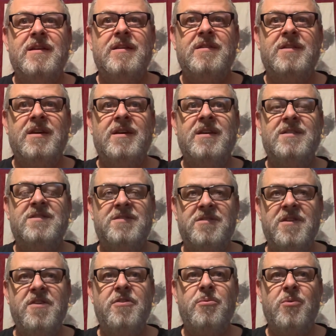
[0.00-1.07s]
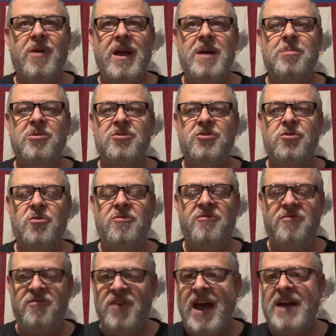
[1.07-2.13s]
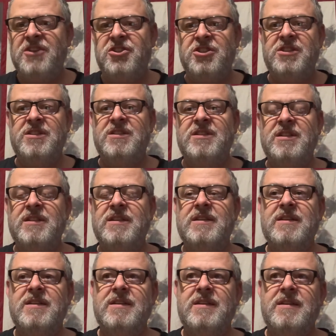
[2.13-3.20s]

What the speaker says: the Sith were able to fashion